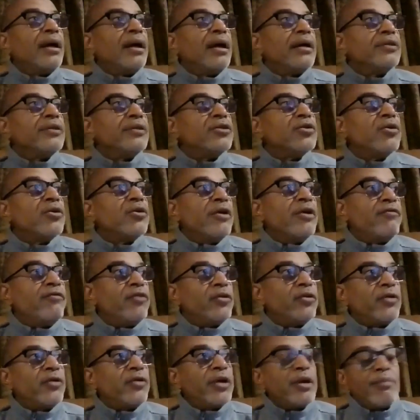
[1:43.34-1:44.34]
So if you're
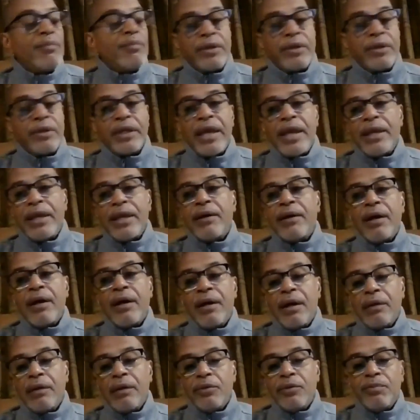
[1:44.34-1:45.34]
talking about getting
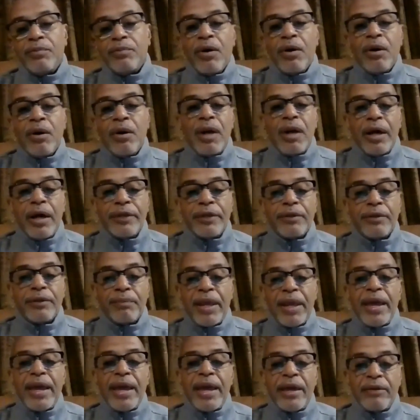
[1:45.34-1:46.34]
the ball on the
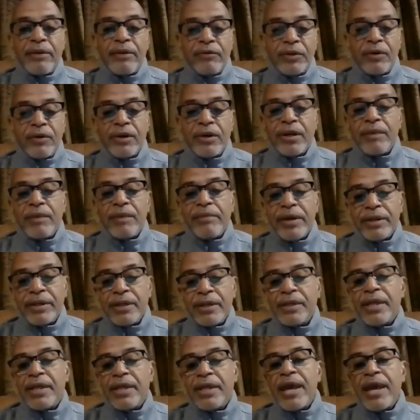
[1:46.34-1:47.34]
plane, we're talking about
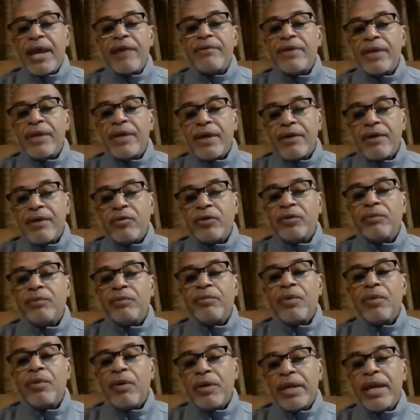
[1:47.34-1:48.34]
in the area where the
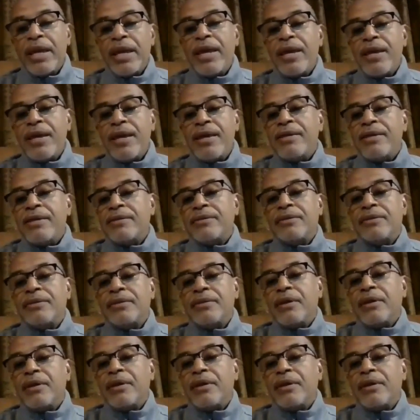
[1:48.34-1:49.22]
ball is,